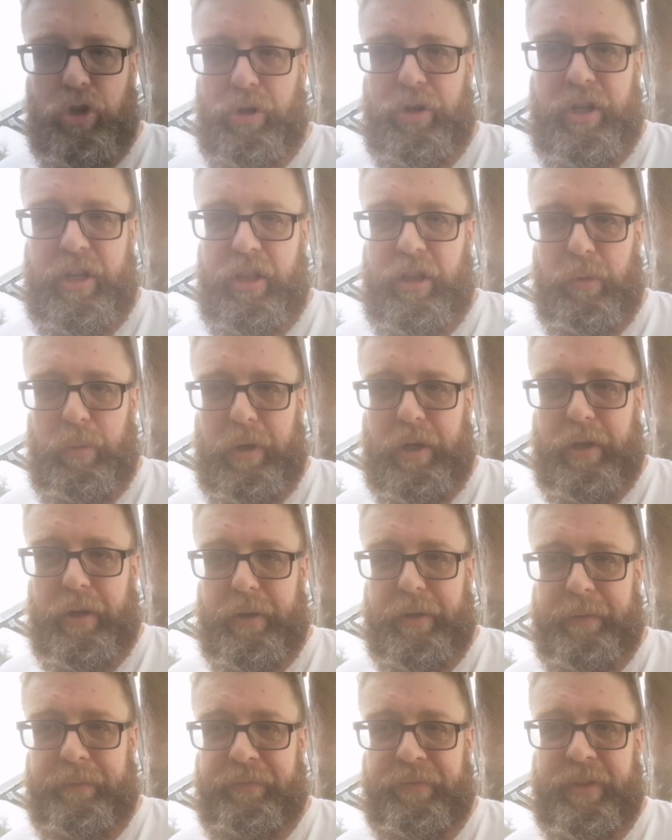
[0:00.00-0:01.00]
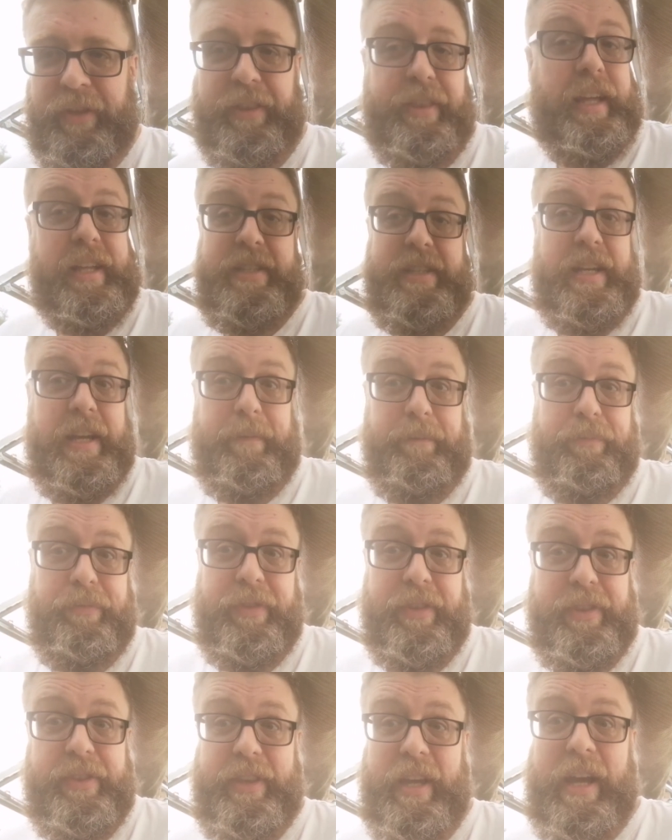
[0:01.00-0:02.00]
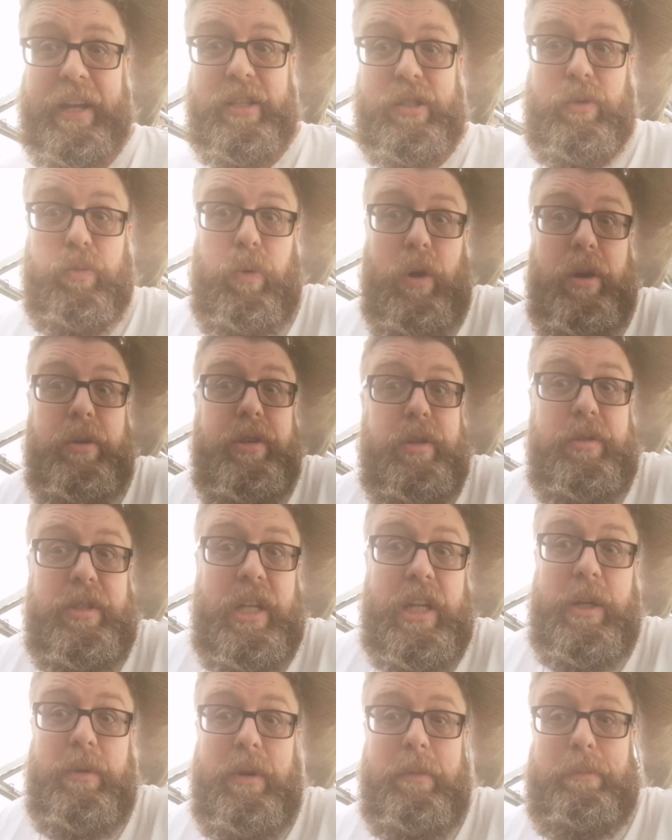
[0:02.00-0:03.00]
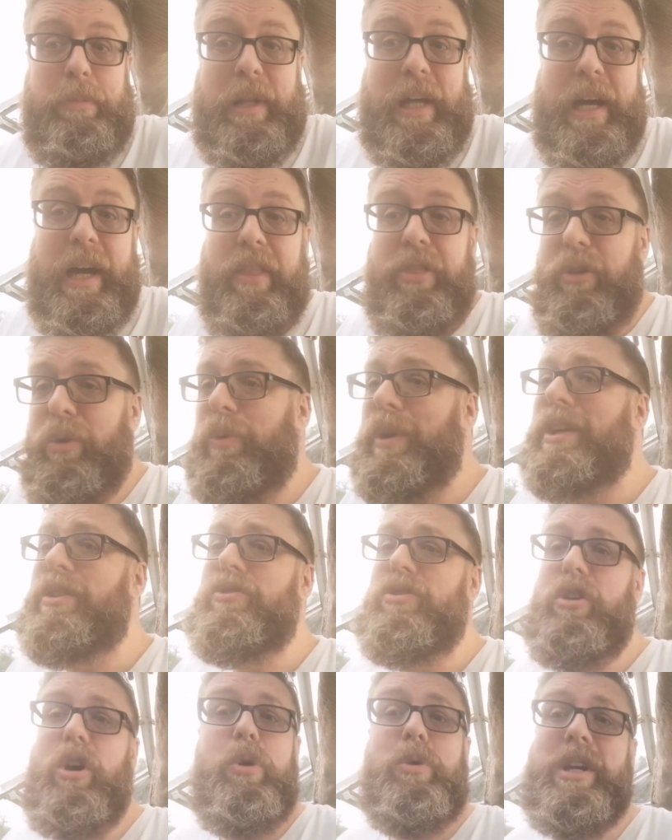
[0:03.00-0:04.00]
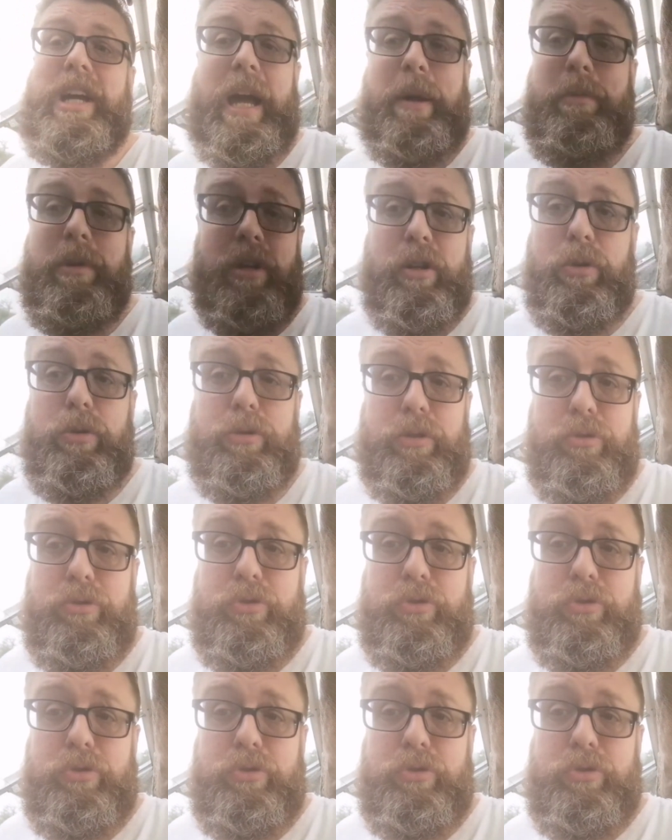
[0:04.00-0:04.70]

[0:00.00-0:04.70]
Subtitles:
chutney in the world. That's it. That's where you deal with blight. There is no chemical